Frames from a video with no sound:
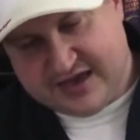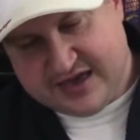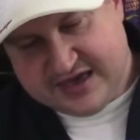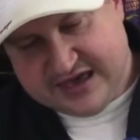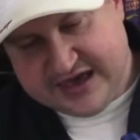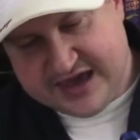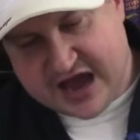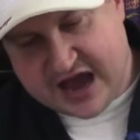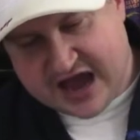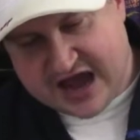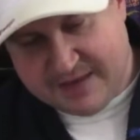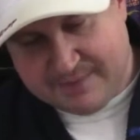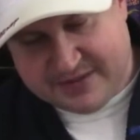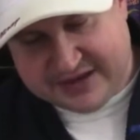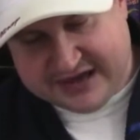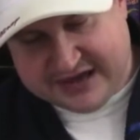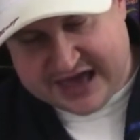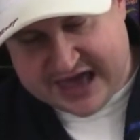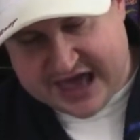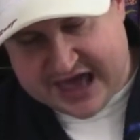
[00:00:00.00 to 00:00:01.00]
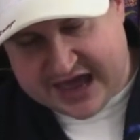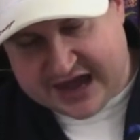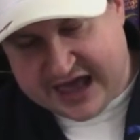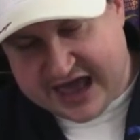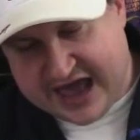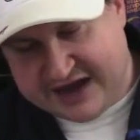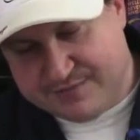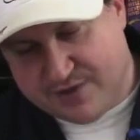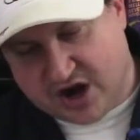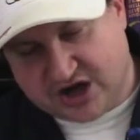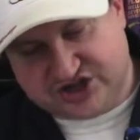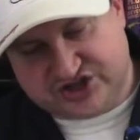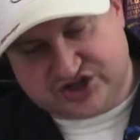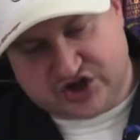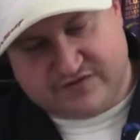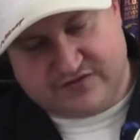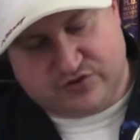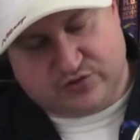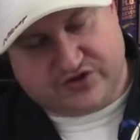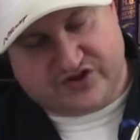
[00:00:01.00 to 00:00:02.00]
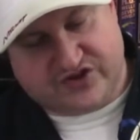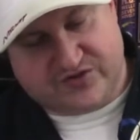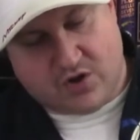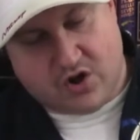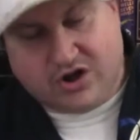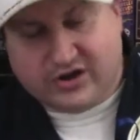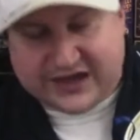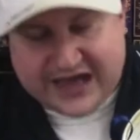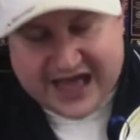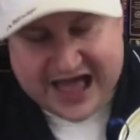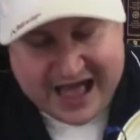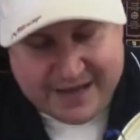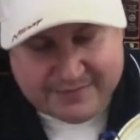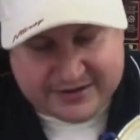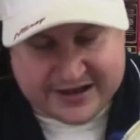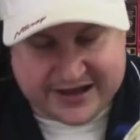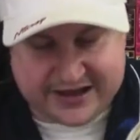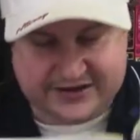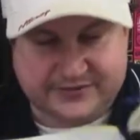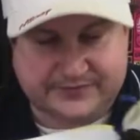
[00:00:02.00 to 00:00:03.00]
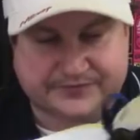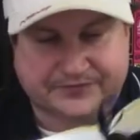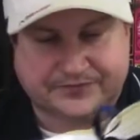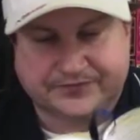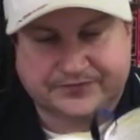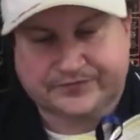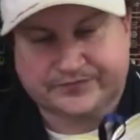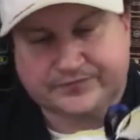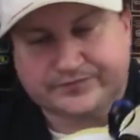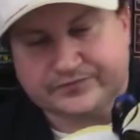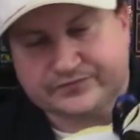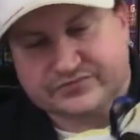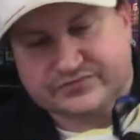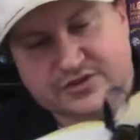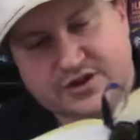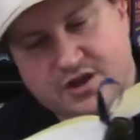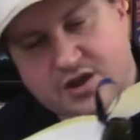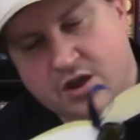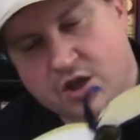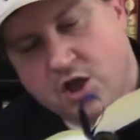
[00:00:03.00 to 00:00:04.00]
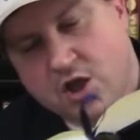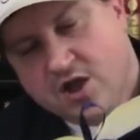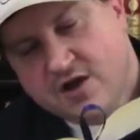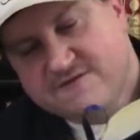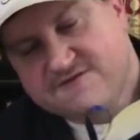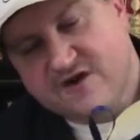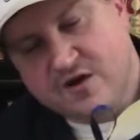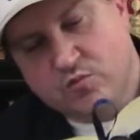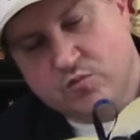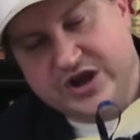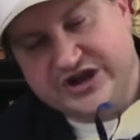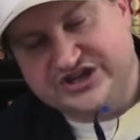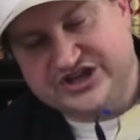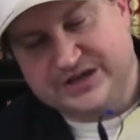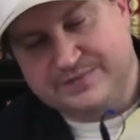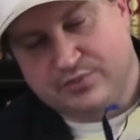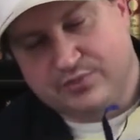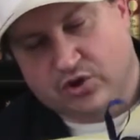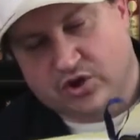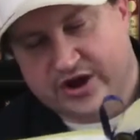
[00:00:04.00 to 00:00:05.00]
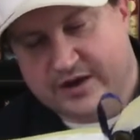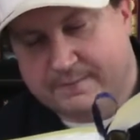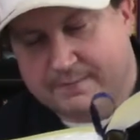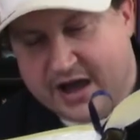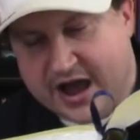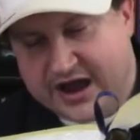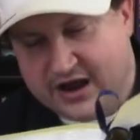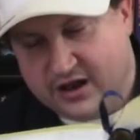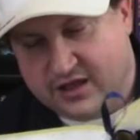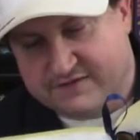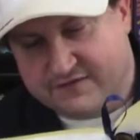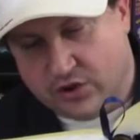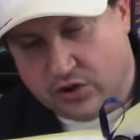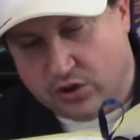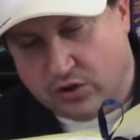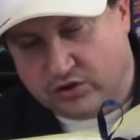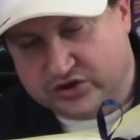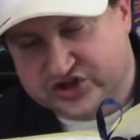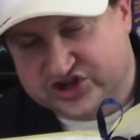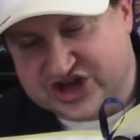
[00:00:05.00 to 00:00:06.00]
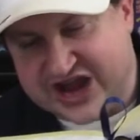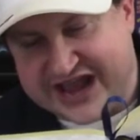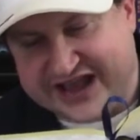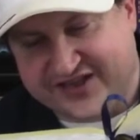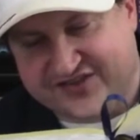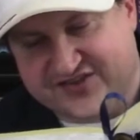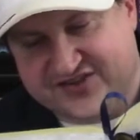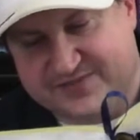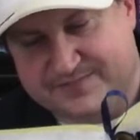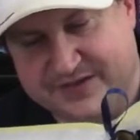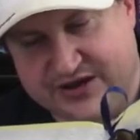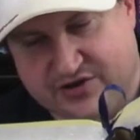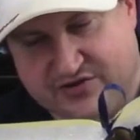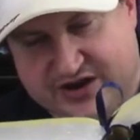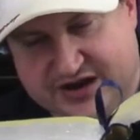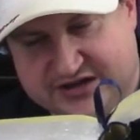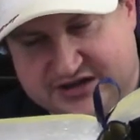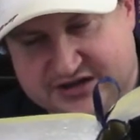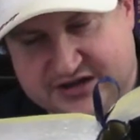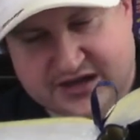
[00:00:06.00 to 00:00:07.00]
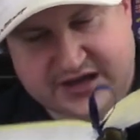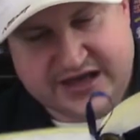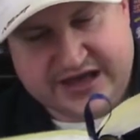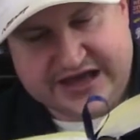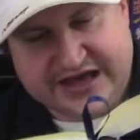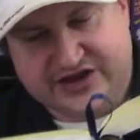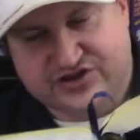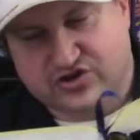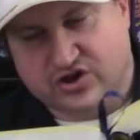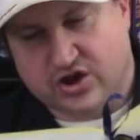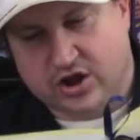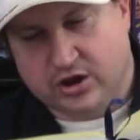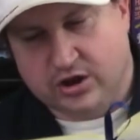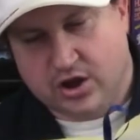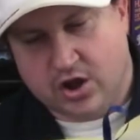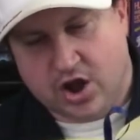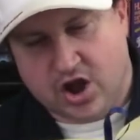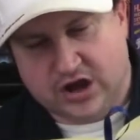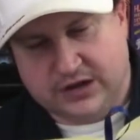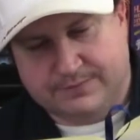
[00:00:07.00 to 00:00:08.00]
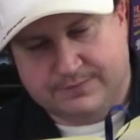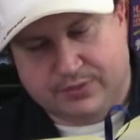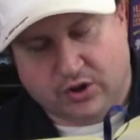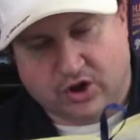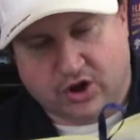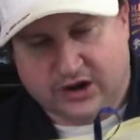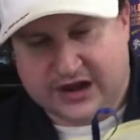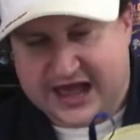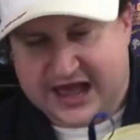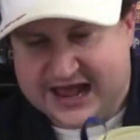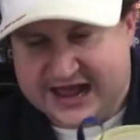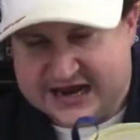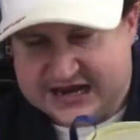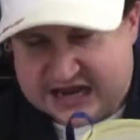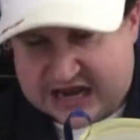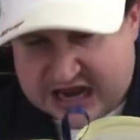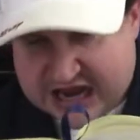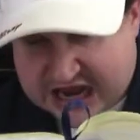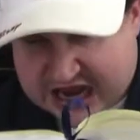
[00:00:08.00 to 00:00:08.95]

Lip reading: He got up again and marched over to a small cabinet from which he pulled a bottle of Old Jank's spirit. He took a long pull at it.